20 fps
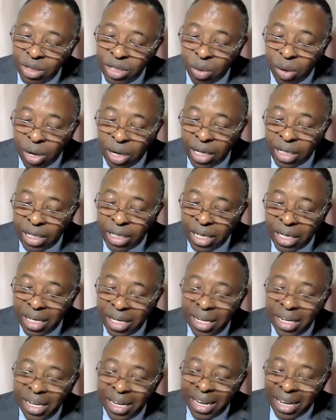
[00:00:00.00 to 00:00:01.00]
see what they
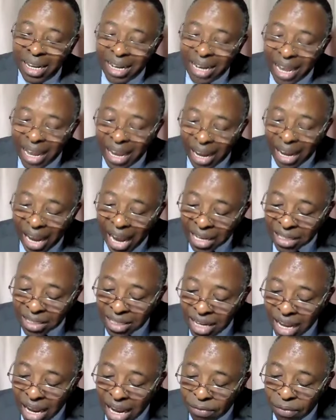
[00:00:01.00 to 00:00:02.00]
did? They
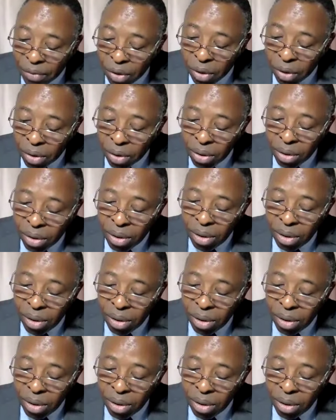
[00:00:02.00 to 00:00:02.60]
cast therefore,